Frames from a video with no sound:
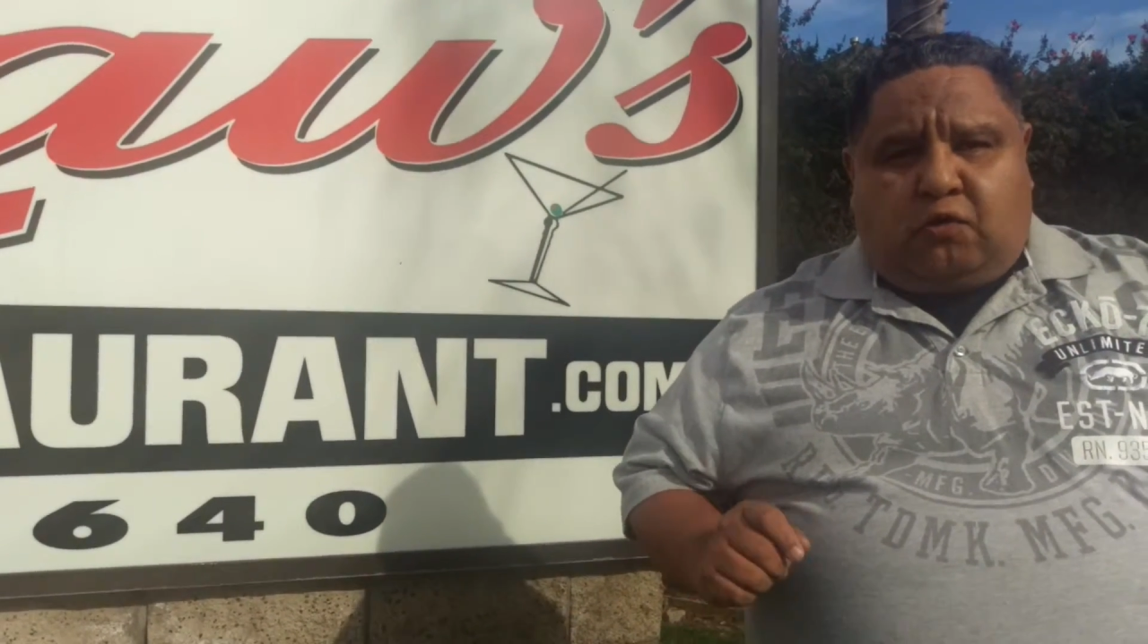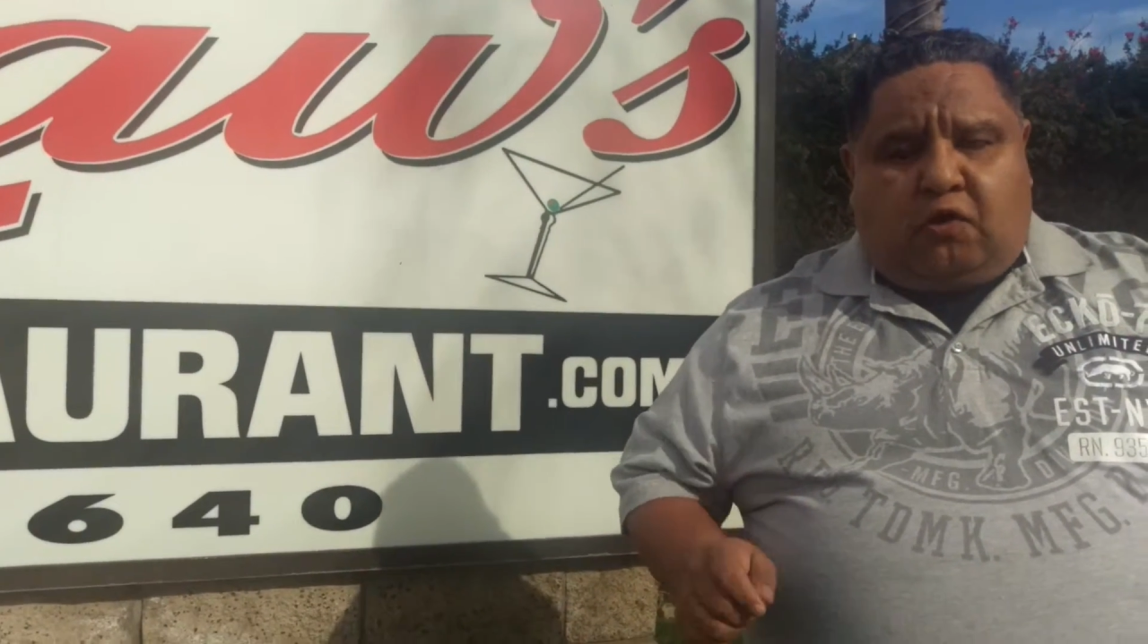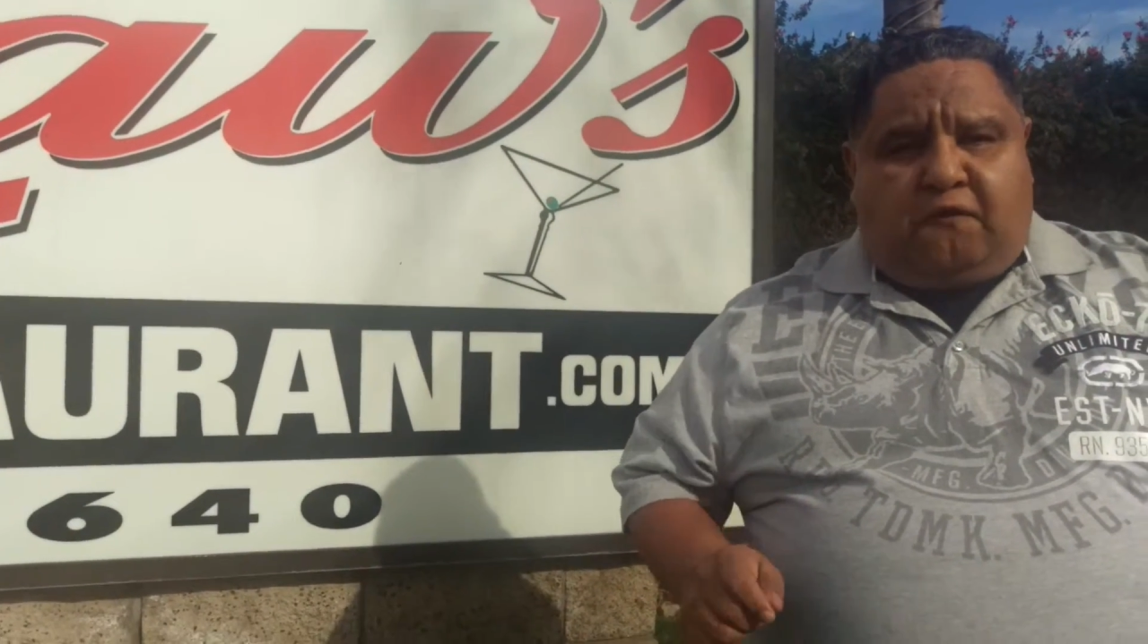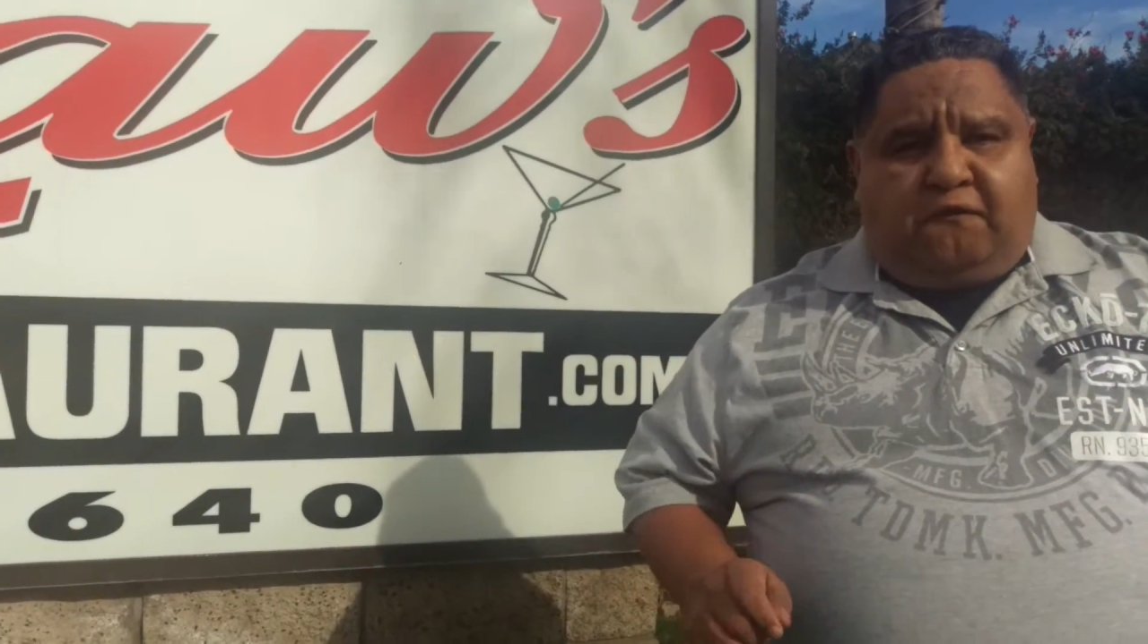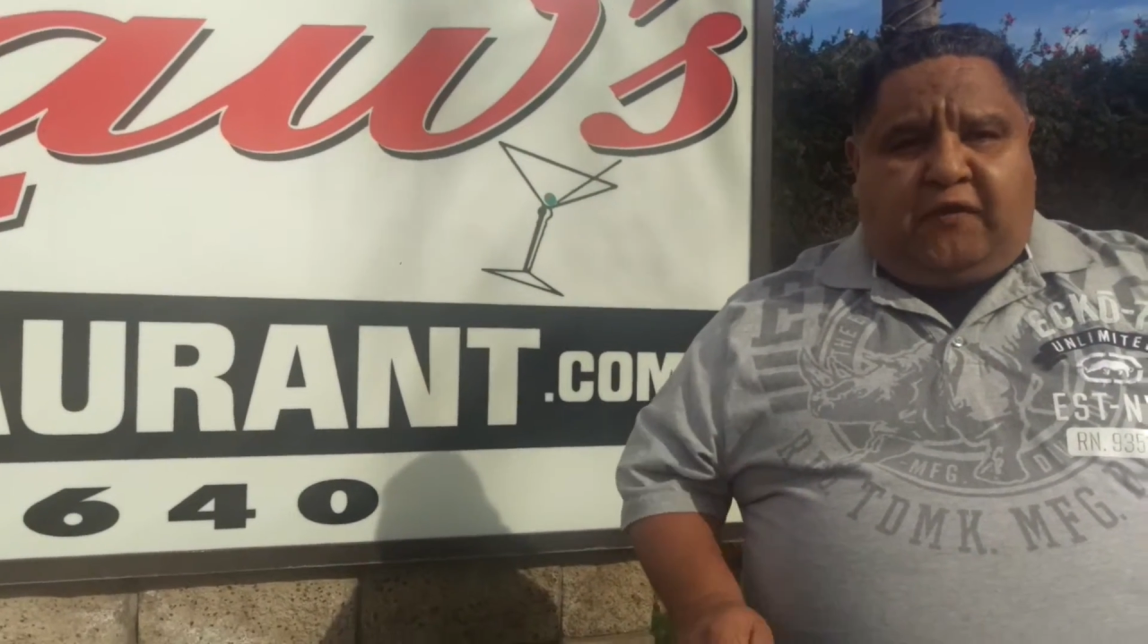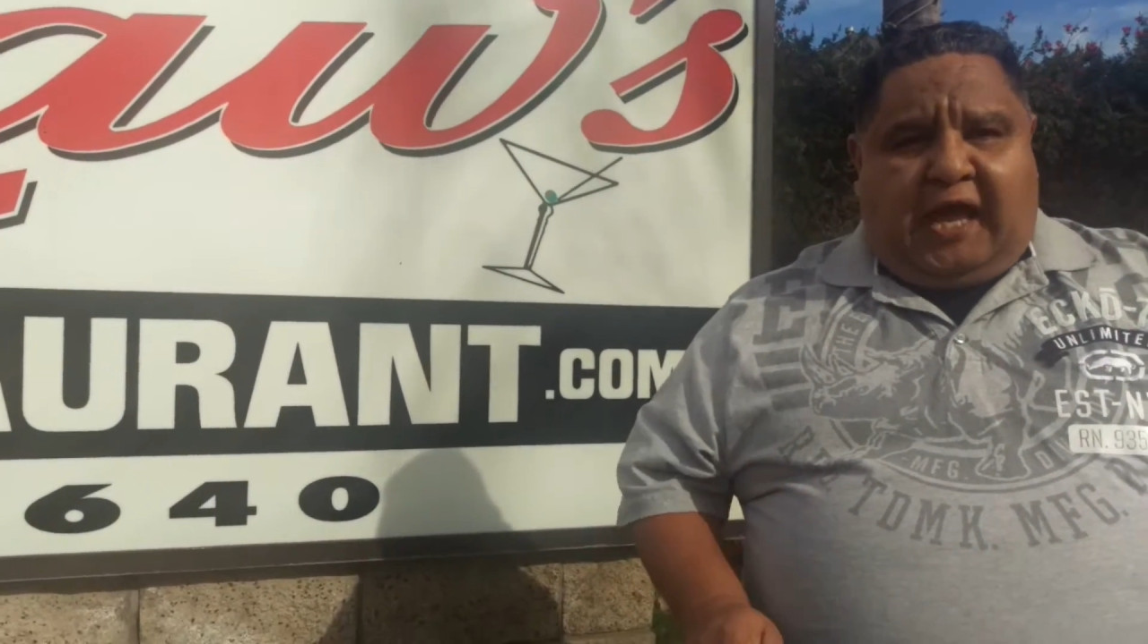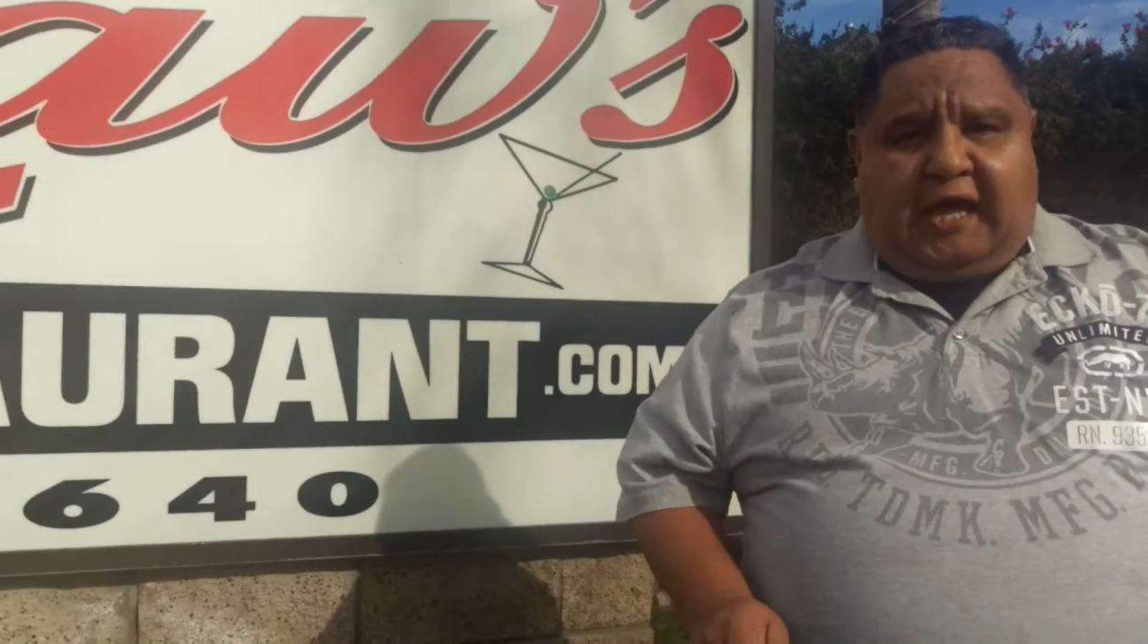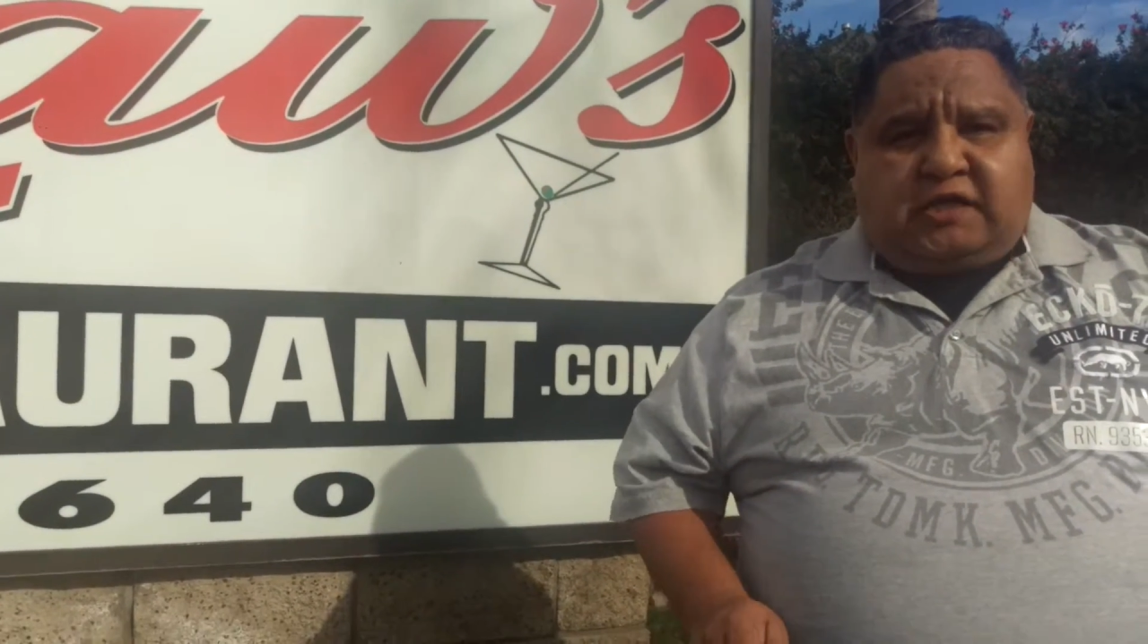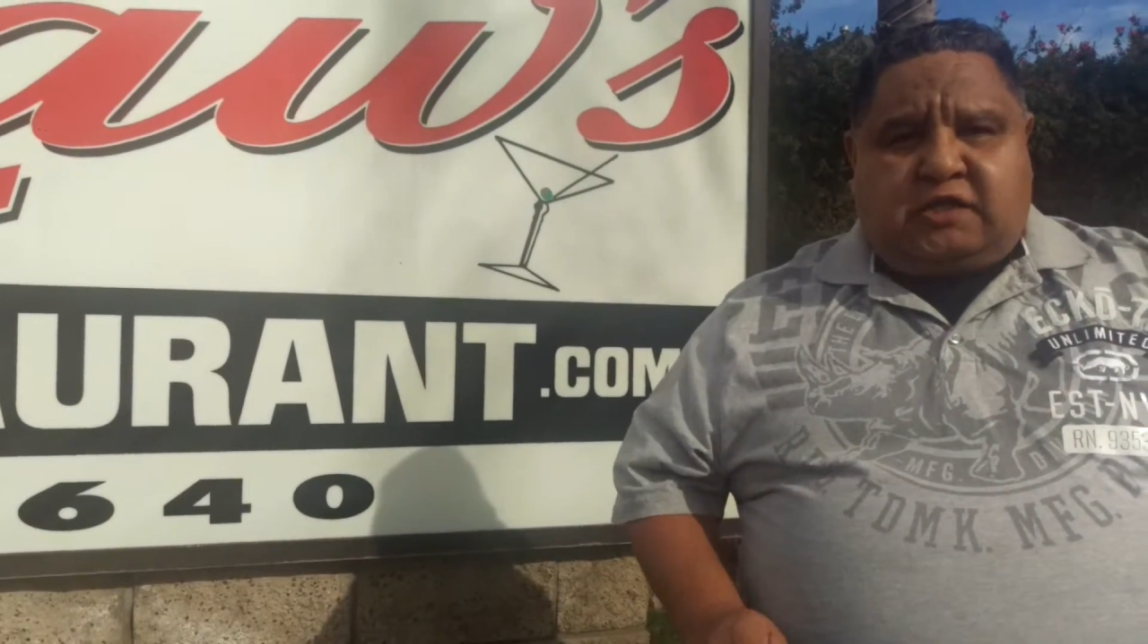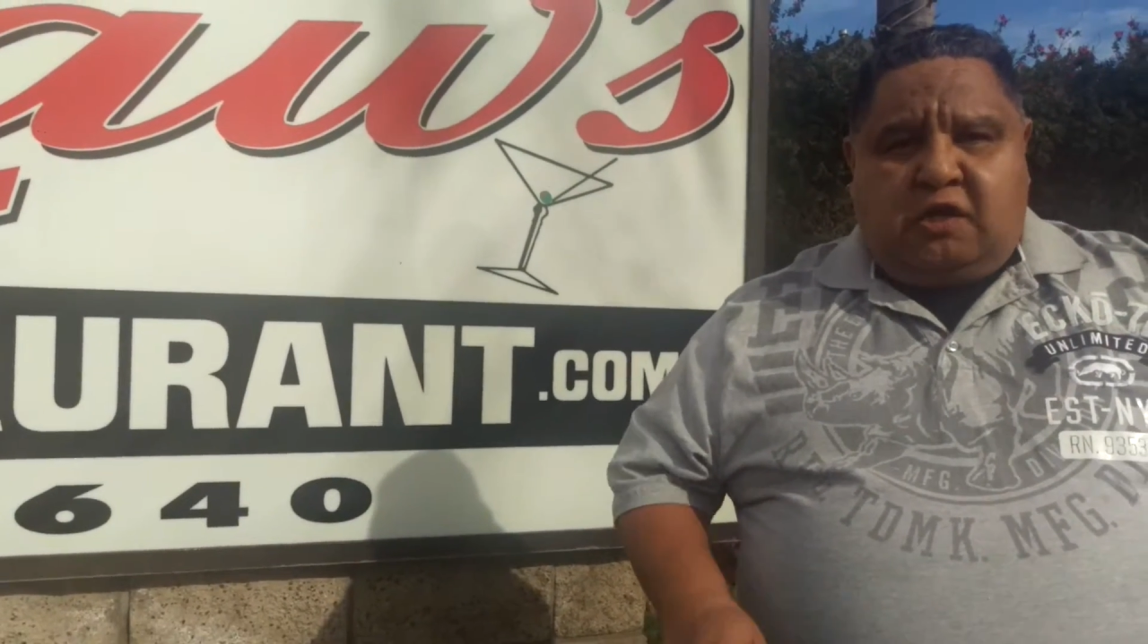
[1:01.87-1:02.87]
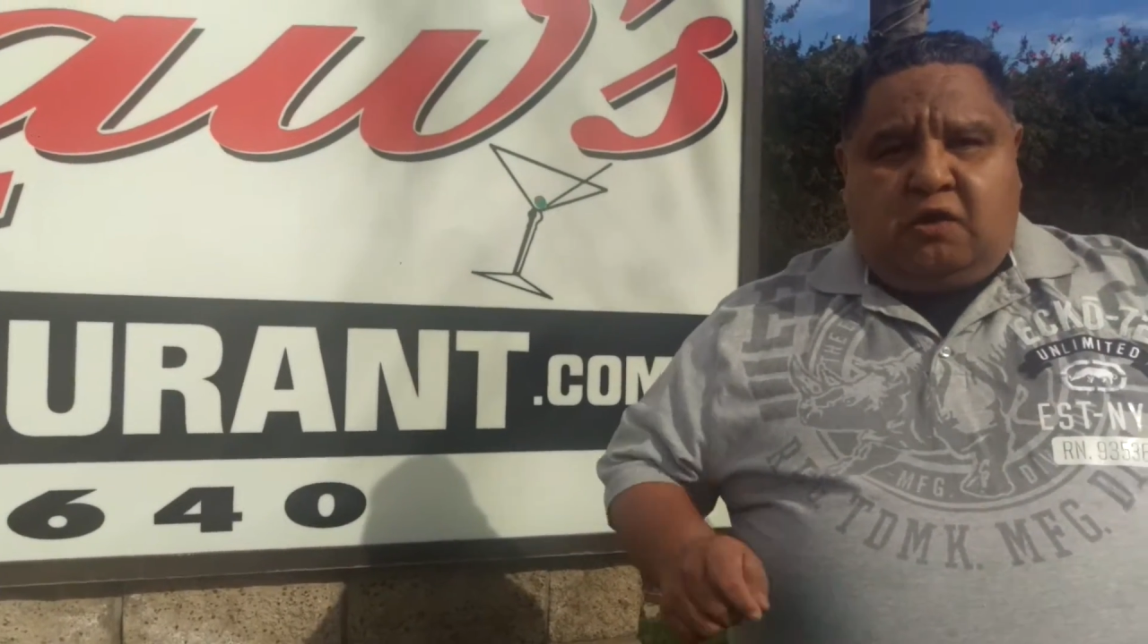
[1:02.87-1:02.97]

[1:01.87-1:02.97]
Corvettes,